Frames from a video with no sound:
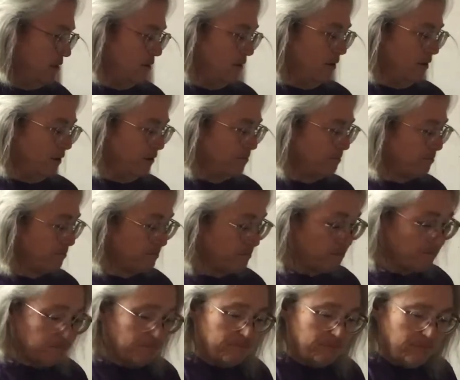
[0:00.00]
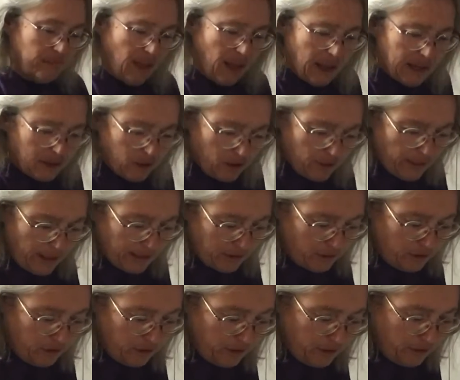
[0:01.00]
go. I call that
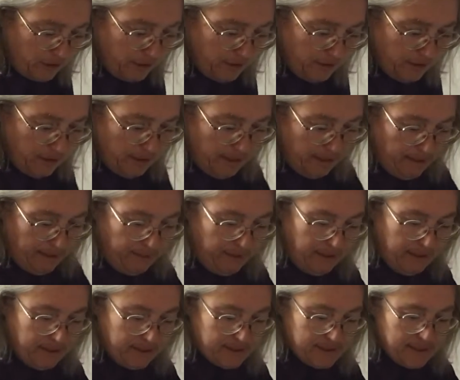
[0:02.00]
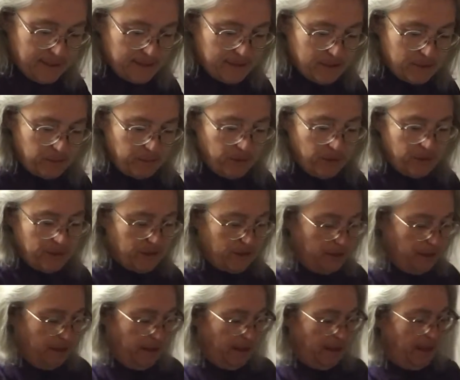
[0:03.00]
good. And then it says to put
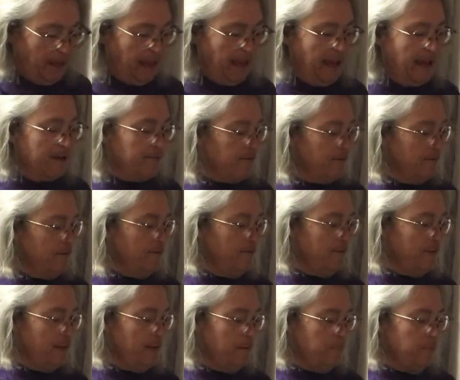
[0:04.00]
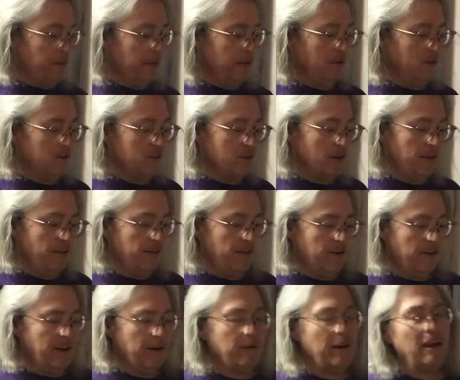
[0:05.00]
half of the pickles on
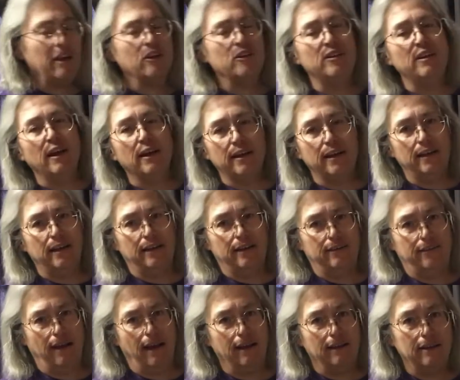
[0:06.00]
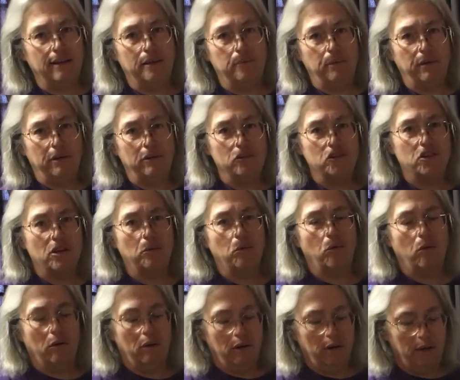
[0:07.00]
there. Now, I could not get exactly the pickles I
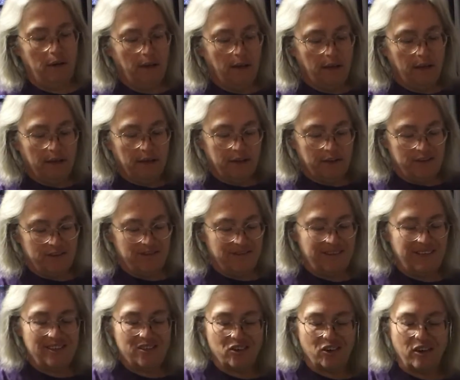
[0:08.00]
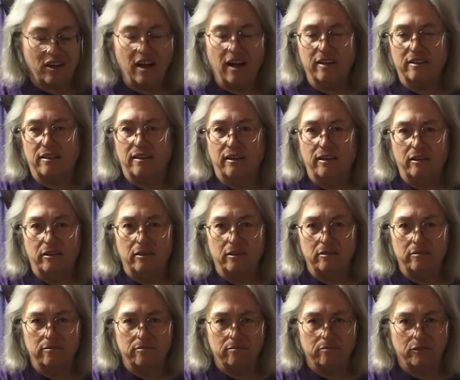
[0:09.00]
wanted because these are cocktail
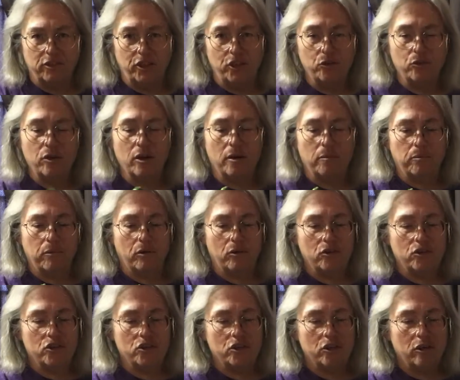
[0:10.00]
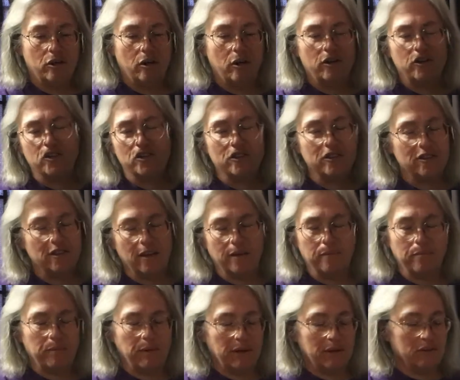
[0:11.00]
cucumbers. Or I shouldn't say
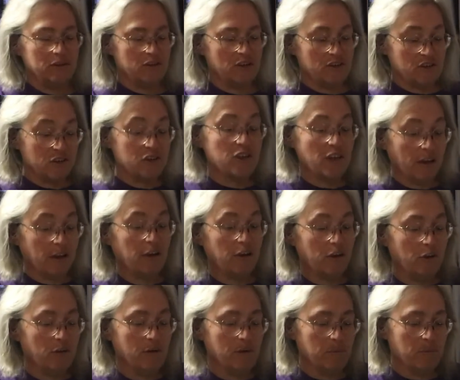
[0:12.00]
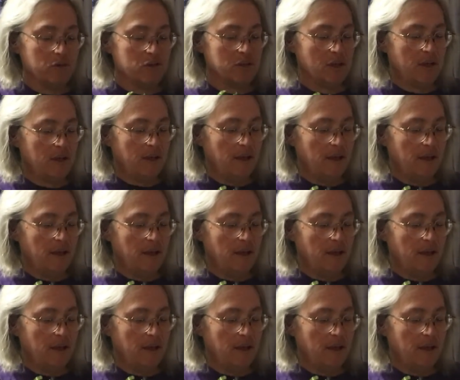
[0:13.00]
pickles, I should say cucumbers.